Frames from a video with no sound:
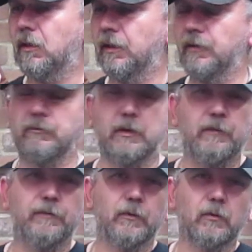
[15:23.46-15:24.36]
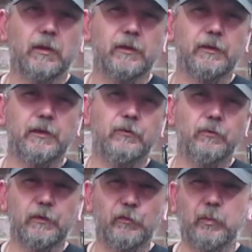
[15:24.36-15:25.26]
I don't really feel like I need
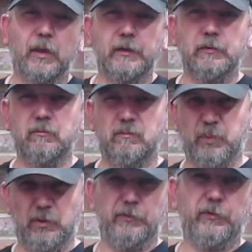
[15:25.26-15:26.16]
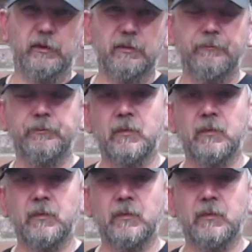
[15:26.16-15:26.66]
to explain polishing.